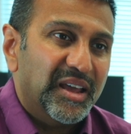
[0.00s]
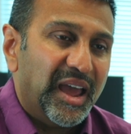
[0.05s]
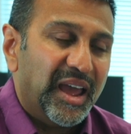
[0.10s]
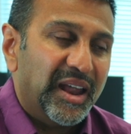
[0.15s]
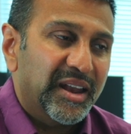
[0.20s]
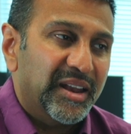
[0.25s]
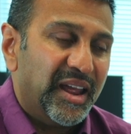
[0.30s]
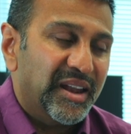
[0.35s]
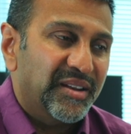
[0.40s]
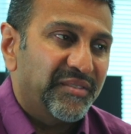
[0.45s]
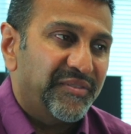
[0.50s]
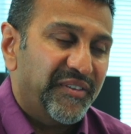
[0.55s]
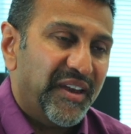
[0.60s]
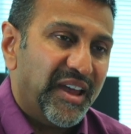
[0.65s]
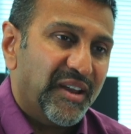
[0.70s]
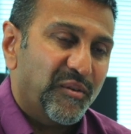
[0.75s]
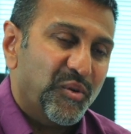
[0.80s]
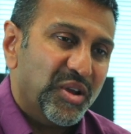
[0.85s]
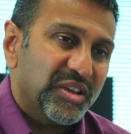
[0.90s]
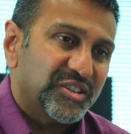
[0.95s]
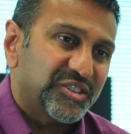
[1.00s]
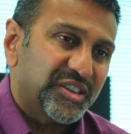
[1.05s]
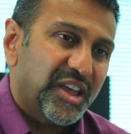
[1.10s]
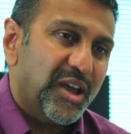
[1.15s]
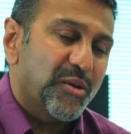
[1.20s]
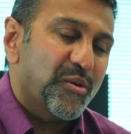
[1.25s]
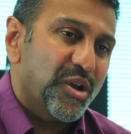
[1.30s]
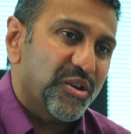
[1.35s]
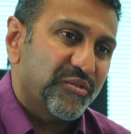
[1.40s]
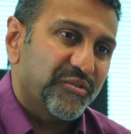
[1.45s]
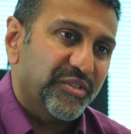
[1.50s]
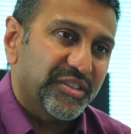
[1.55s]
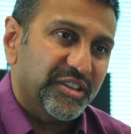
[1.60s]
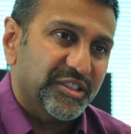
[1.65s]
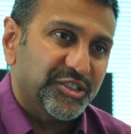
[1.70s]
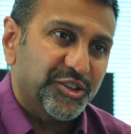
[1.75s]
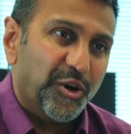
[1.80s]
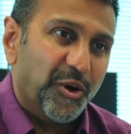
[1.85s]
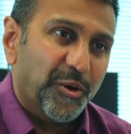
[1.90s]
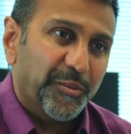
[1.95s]
And in fact, we're so over the
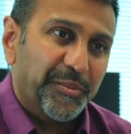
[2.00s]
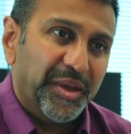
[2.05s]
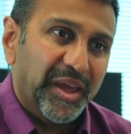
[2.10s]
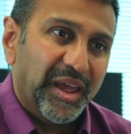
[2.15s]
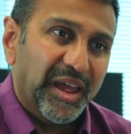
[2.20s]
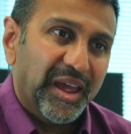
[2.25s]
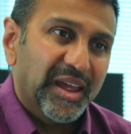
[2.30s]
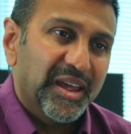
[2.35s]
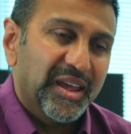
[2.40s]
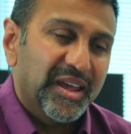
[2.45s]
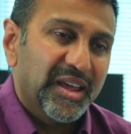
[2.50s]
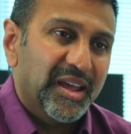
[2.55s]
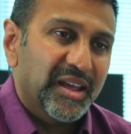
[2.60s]
top here